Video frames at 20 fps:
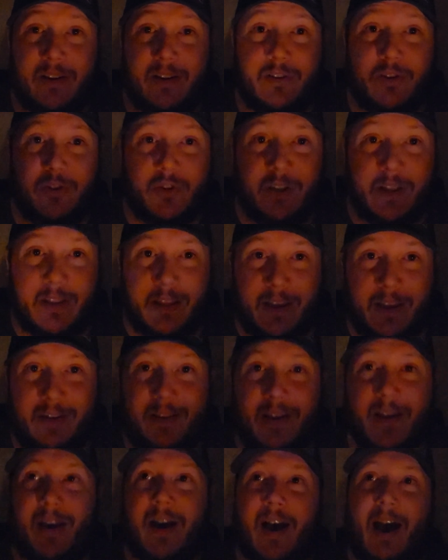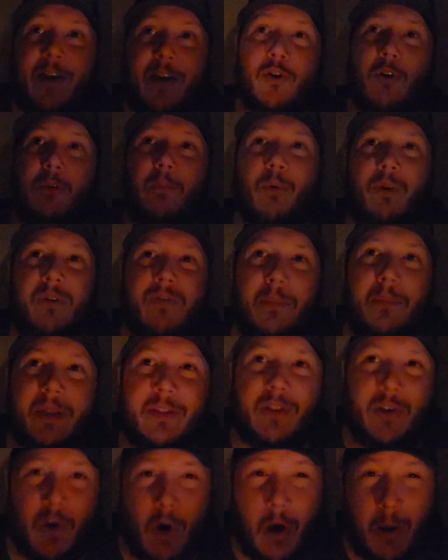He's usually in like, I know him more from
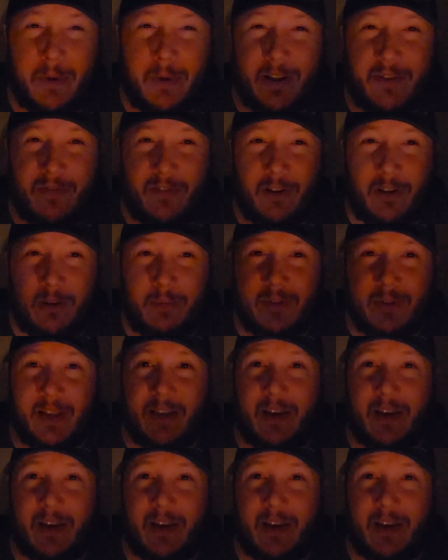like the comedy films,